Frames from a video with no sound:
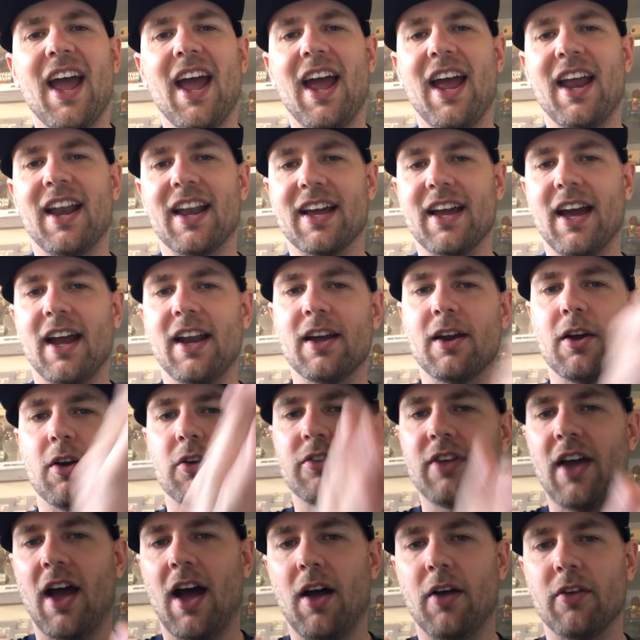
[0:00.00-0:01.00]
and it kind of
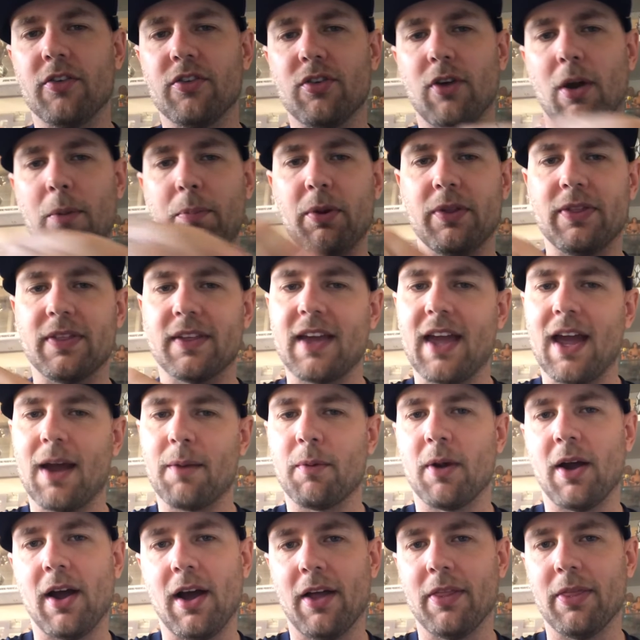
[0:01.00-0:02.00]
goes out, so I put the
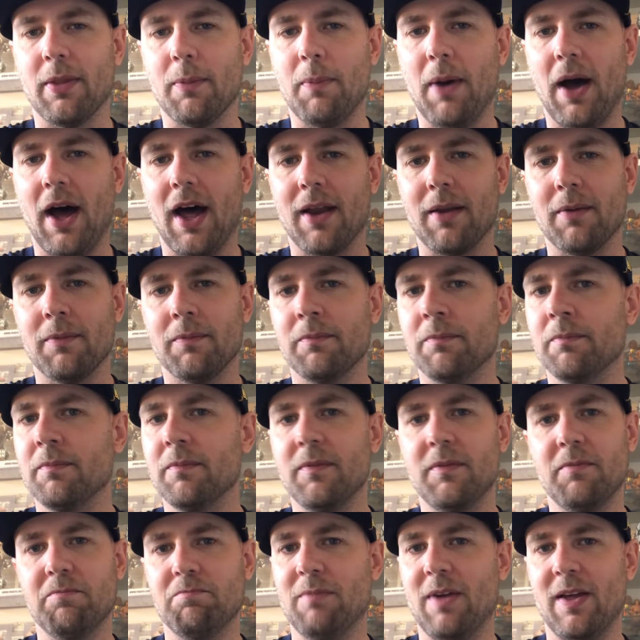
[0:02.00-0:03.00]
camera on the bottom
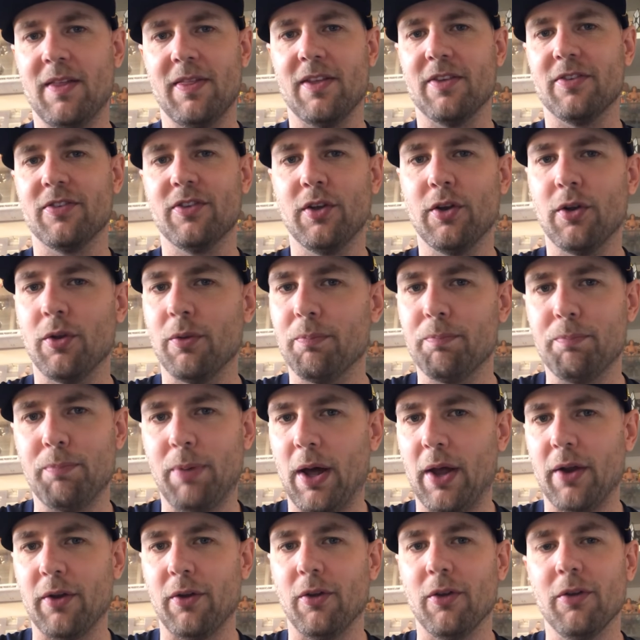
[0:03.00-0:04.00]
in this little
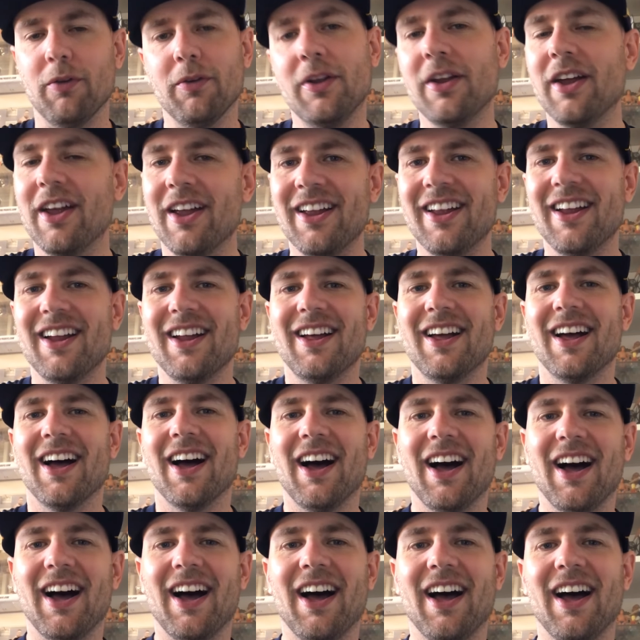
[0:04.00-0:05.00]
puddle,
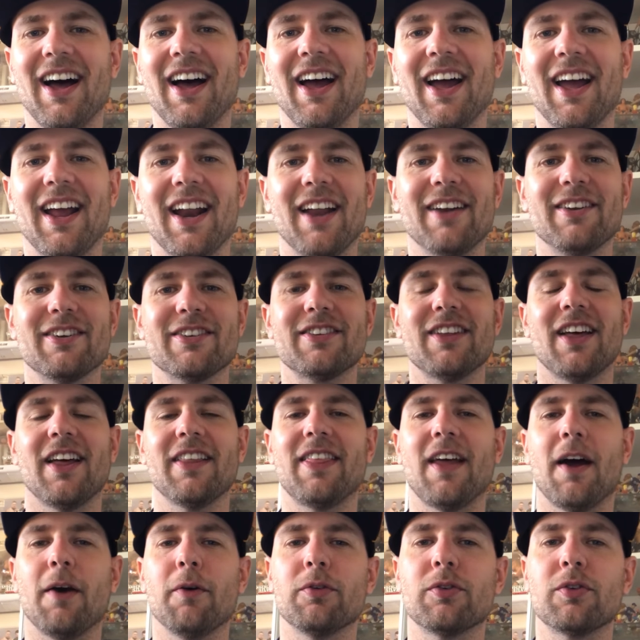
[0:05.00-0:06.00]
and I just
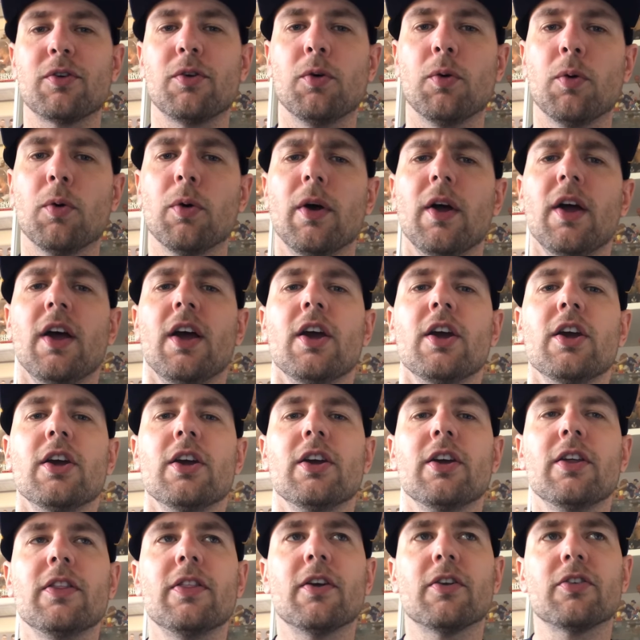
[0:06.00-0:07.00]
thought that was cool.
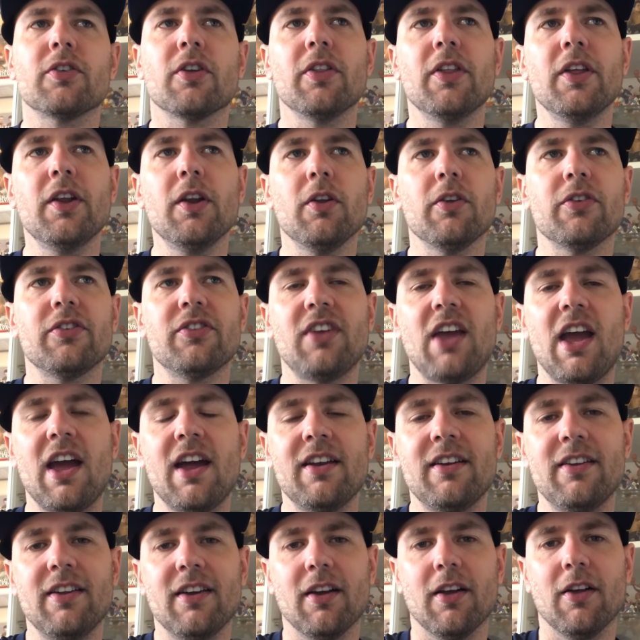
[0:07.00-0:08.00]
There's a little
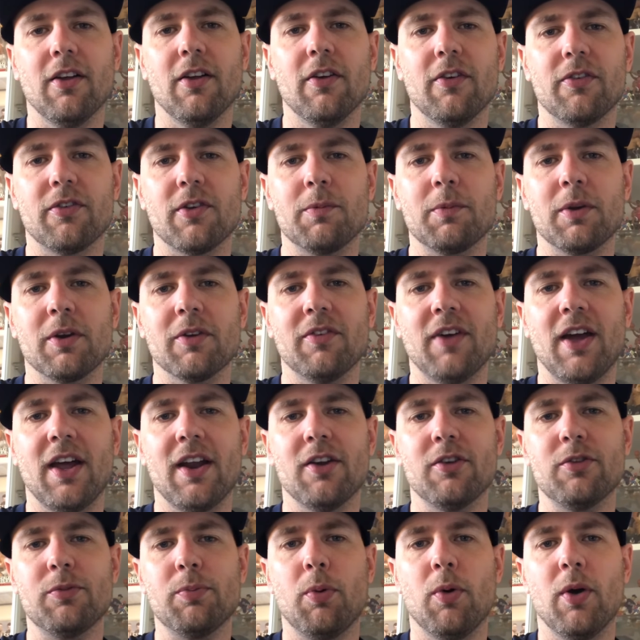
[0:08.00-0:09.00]
sandhill from your
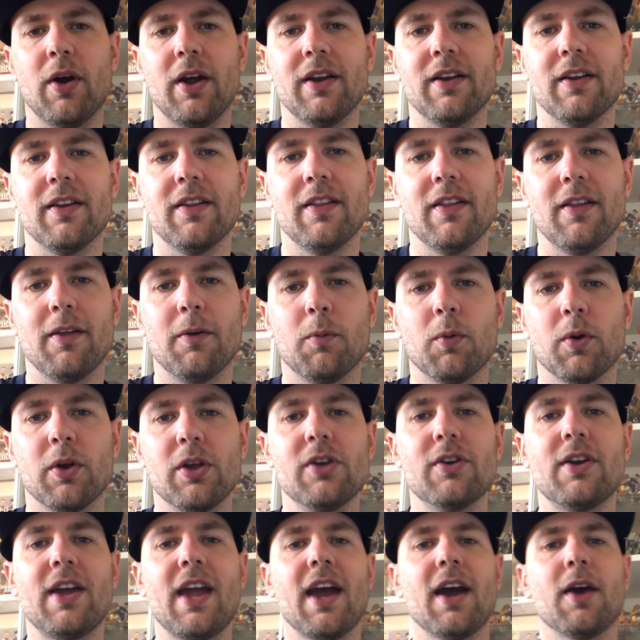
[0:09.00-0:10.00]
vantage point where
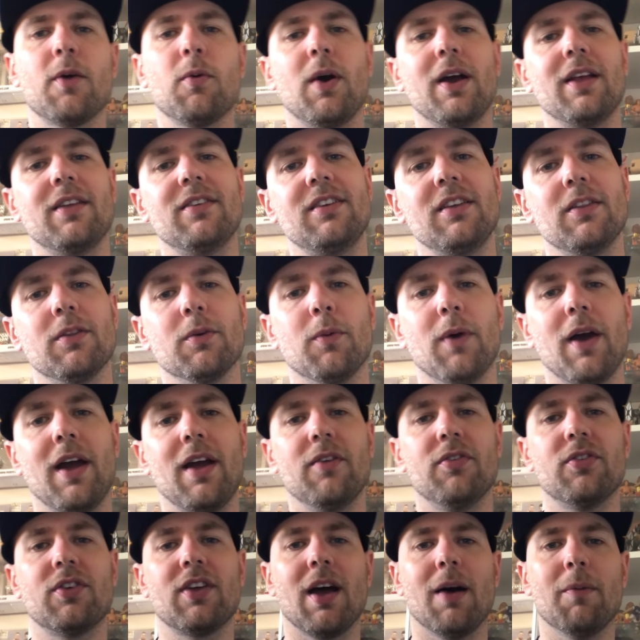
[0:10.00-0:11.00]
you can't quite see the
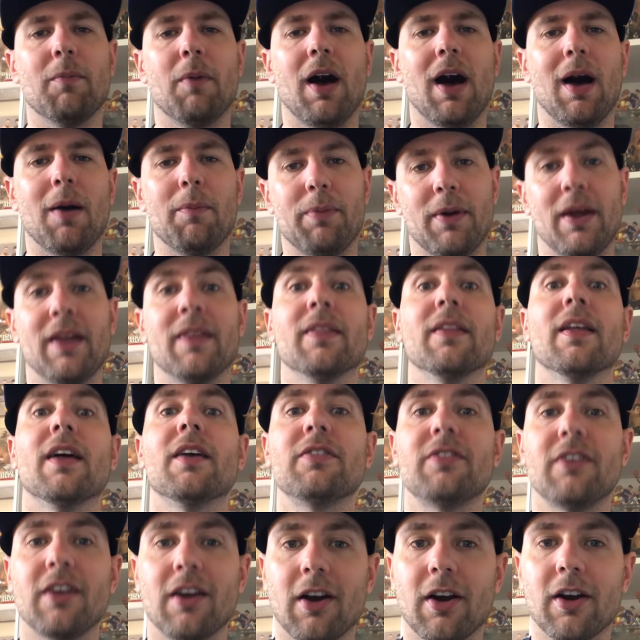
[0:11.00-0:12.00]
waves come up
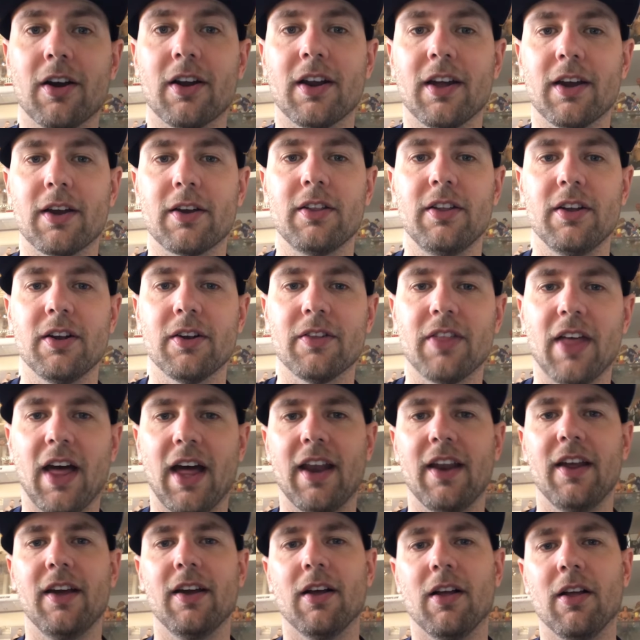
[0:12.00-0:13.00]
unless they are going to clear
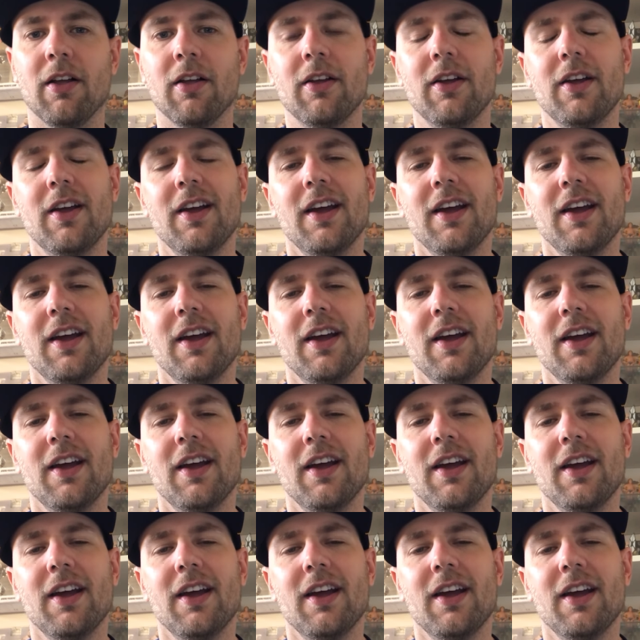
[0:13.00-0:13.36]
that hill.